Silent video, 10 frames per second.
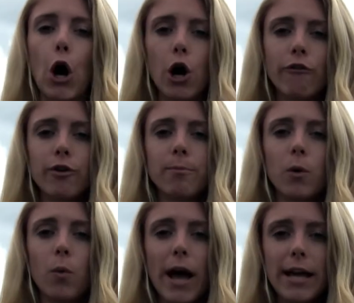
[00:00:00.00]
over
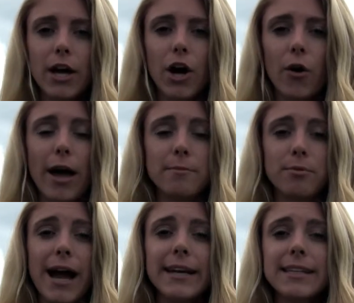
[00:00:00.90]
Bowenko. And
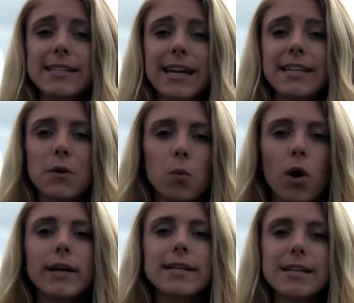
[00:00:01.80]
Bradley said they
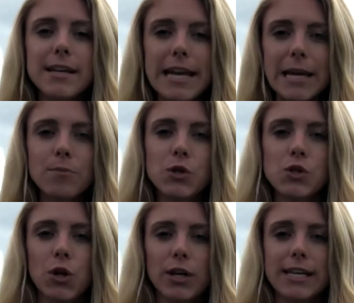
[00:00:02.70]
wanted to name the
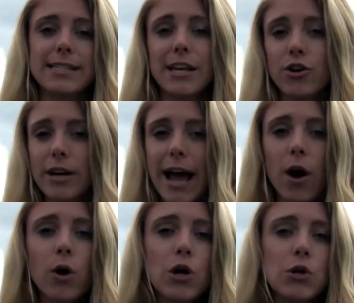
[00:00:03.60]
starting center
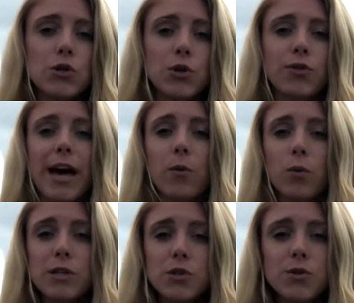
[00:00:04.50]
now so that
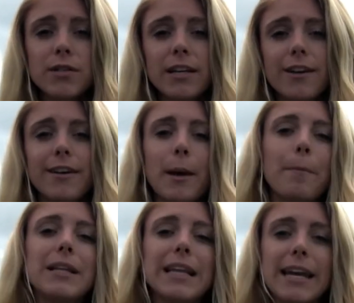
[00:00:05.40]
Wisniewski could
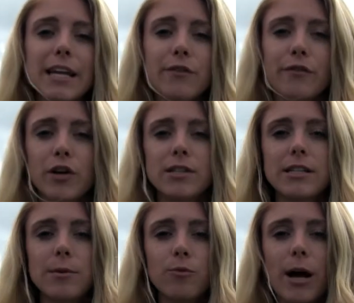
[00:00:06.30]
get plenty of
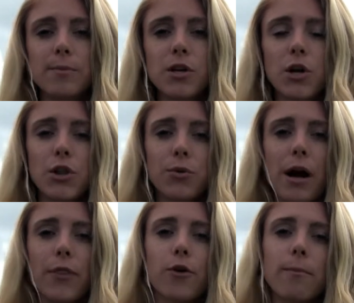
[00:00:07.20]
first team reps
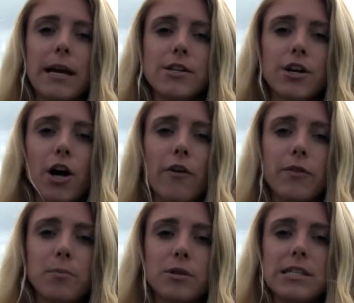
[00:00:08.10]
throughout the remainder
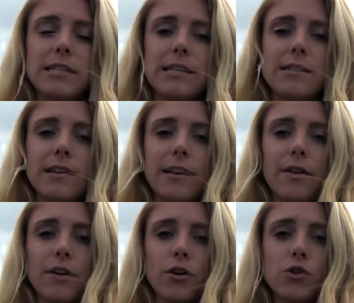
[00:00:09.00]
of the preseason.
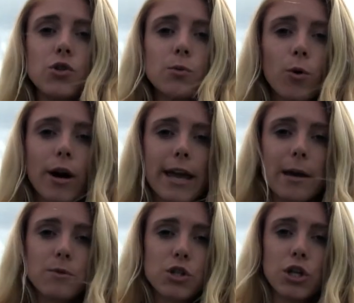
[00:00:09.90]
Now there are two more
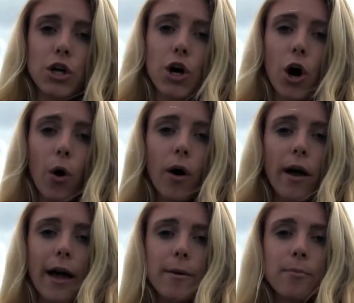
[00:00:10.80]
games to go,
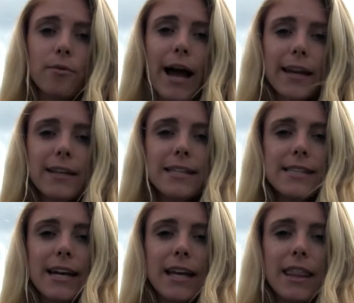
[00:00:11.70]
and Bradley
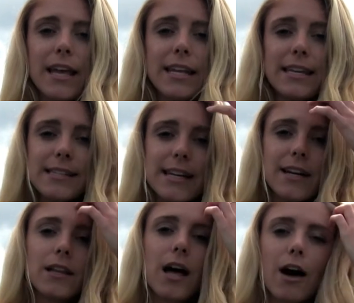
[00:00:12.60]
said that he's
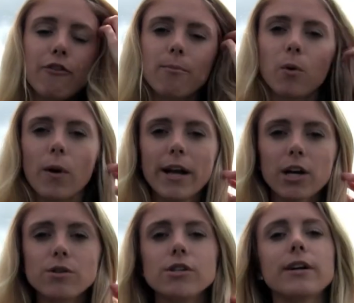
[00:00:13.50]
seen a lot from
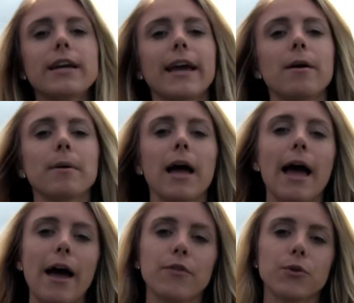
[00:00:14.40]
Bowenko during camp
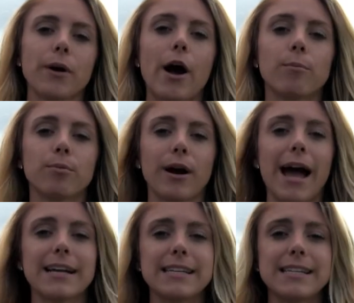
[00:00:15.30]
and throughout
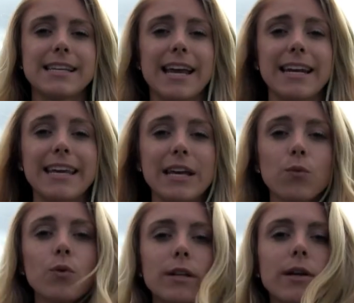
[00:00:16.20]
practice, and
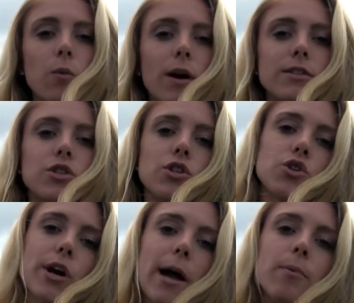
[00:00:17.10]
he really wants to
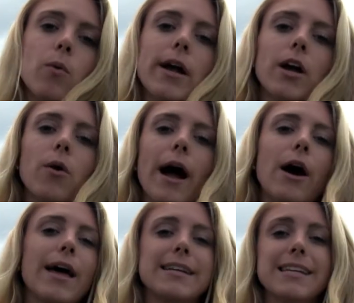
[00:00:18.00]
try Bowenko
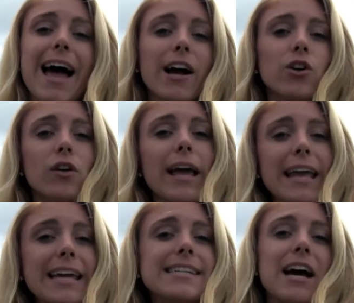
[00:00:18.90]
out at tackle
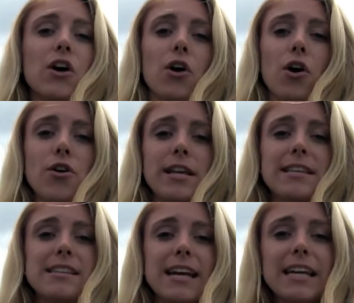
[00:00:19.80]
and at guard.
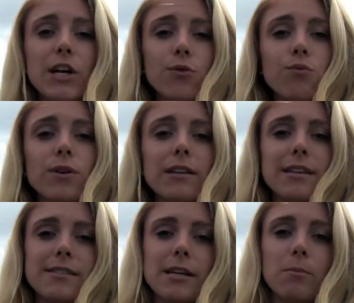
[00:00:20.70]
He said he could
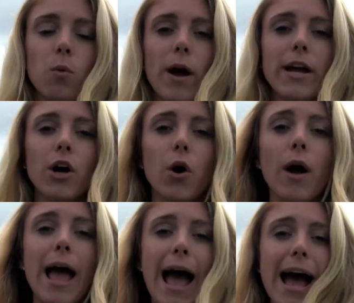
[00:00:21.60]
really see Bowenko
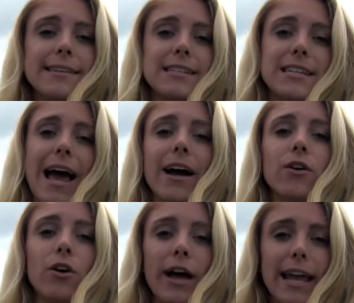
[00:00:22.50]
as a
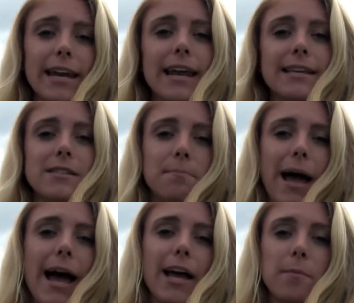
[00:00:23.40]
tackle and as the
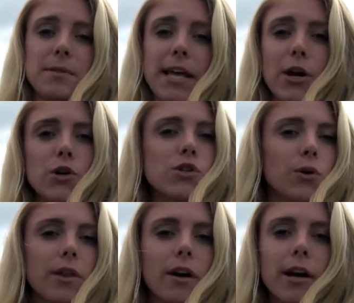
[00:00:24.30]
backup center,
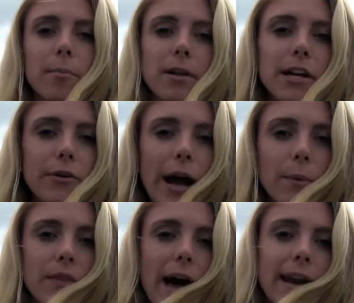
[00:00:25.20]
so they're going to play
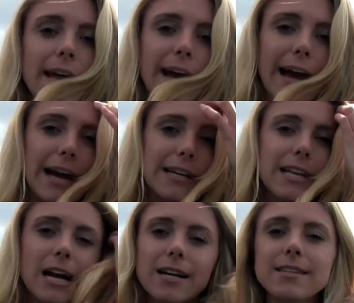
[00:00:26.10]
around with that
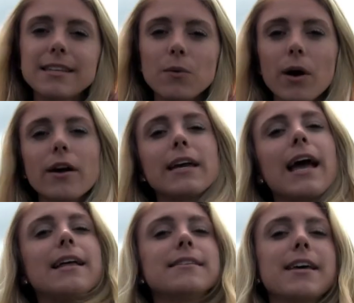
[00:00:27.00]
and see where
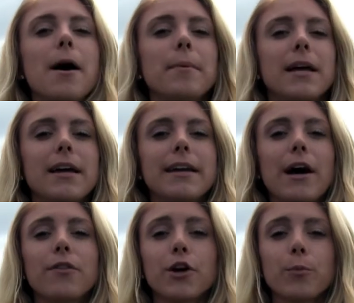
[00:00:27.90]
he ends up.
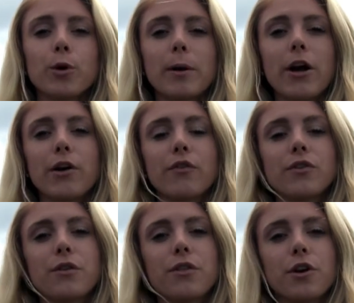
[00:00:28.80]
Now they're preparing
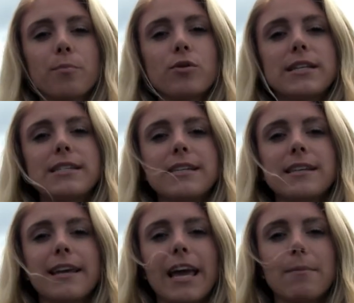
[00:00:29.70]
for their third
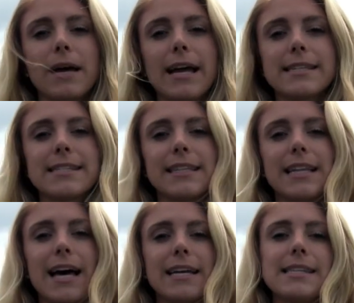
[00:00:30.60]
preseason game against the
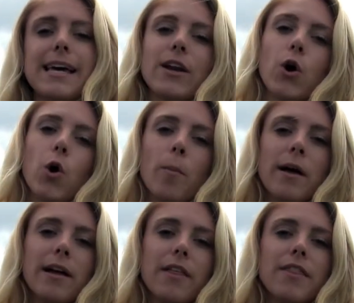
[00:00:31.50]
Lions at home
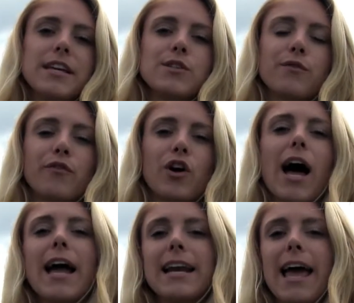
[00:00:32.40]
this
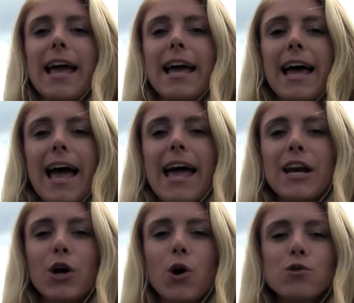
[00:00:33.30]
Friday,
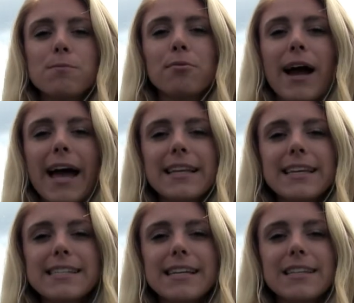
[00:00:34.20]
and Coach
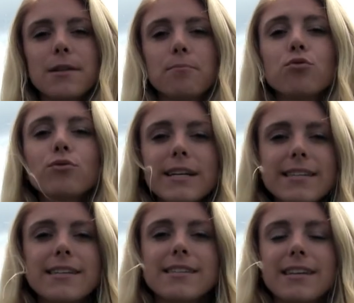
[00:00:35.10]
Bradley said that the
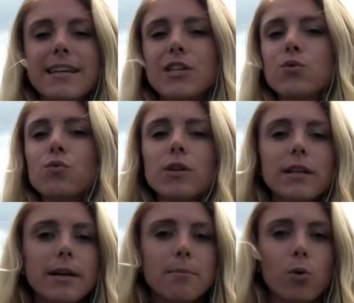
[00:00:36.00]
preseason is
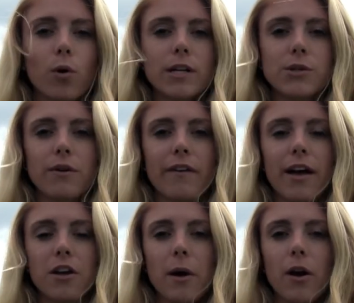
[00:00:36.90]
really important to
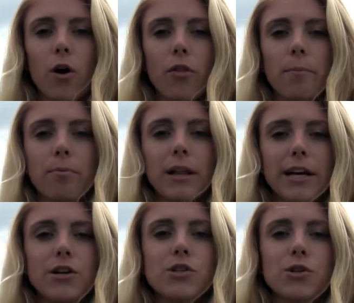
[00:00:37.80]
evaluate all the
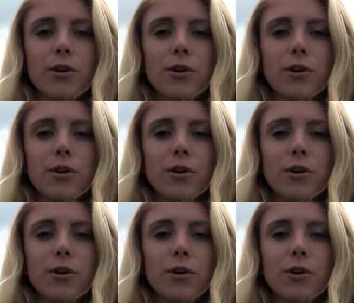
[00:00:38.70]
players